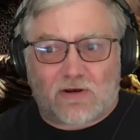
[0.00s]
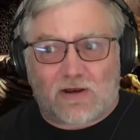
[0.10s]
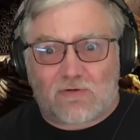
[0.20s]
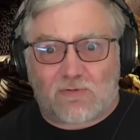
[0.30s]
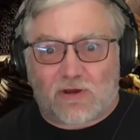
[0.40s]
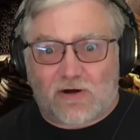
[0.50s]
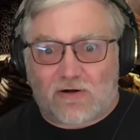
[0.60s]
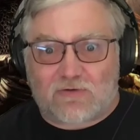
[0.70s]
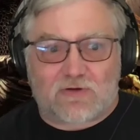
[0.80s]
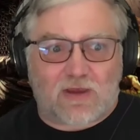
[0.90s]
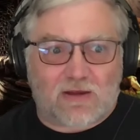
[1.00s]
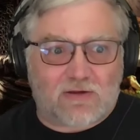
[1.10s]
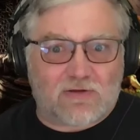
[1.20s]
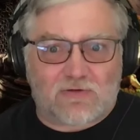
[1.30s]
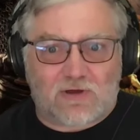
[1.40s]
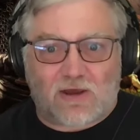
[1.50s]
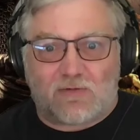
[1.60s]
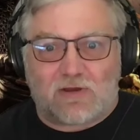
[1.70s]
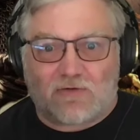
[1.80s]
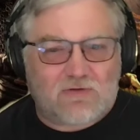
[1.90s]
on every planet is exactly the
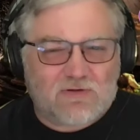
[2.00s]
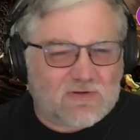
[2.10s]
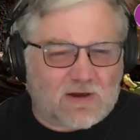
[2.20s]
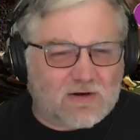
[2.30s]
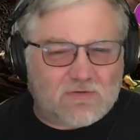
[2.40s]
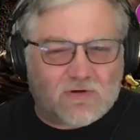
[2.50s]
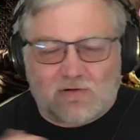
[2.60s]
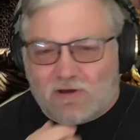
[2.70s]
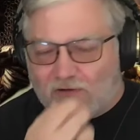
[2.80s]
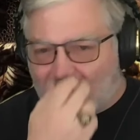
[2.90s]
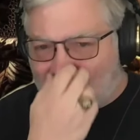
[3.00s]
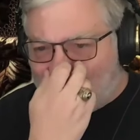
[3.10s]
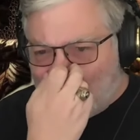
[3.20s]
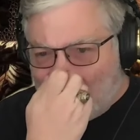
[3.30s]
same? And that's just kind of generally okay.